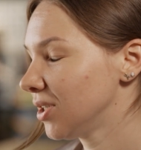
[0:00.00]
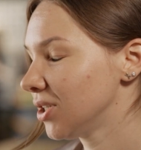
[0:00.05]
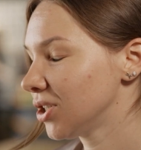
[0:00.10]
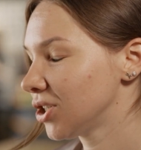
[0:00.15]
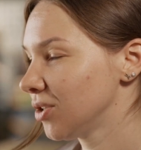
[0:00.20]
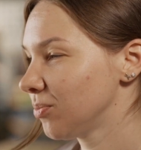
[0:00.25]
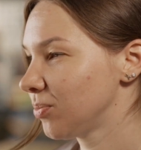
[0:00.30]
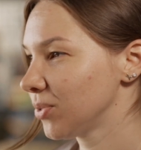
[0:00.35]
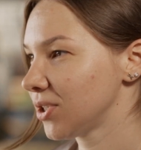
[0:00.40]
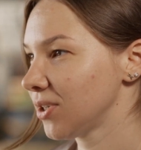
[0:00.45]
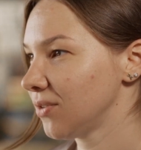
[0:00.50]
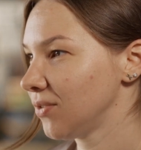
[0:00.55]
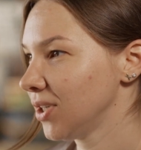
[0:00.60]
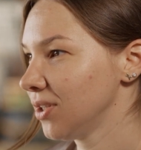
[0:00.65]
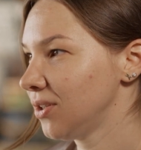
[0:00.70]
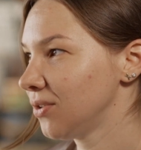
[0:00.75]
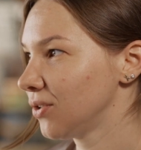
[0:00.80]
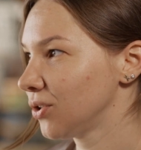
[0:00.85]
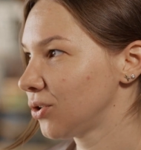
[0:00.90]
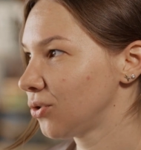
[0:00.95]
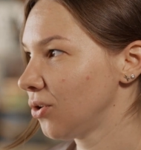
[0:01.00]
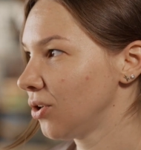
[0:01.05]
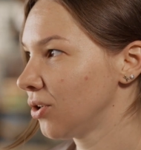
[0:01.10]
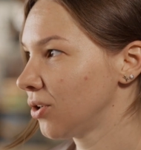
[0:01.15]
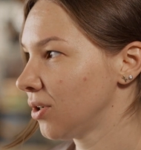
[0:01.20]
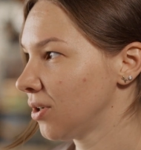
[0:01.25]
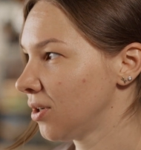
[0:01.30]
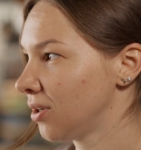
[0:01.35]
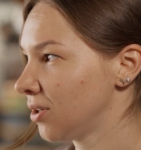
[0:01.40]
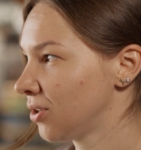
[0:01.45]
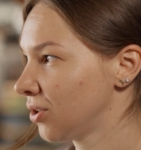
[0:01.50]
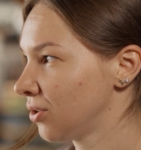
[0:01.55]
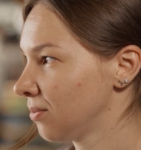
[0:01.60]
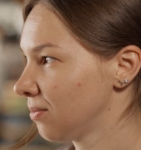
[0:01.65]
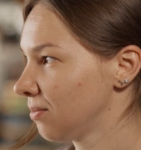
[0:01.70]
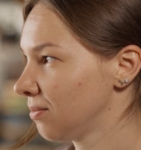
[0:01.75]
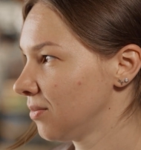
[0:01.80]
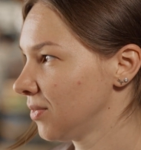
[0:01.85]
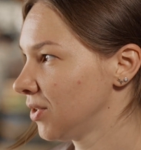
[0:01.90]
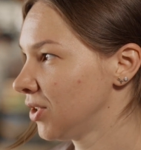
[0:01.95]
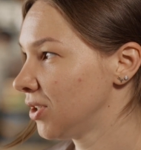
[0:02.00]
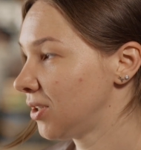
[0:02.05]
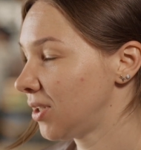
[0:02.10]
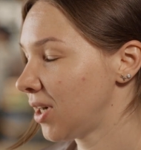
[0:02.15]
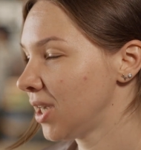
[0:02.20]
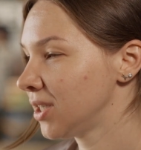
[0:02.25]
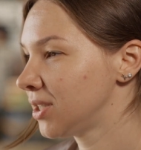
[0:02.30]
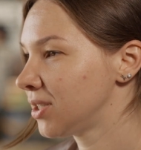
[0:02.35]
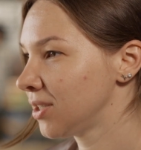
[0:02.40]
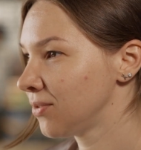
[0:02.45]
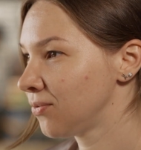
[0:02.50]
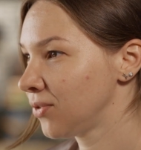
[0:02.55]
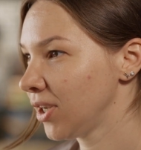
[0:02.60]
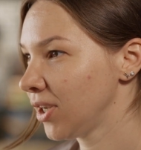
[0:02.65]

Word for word: So, my only advice is not to waste your time.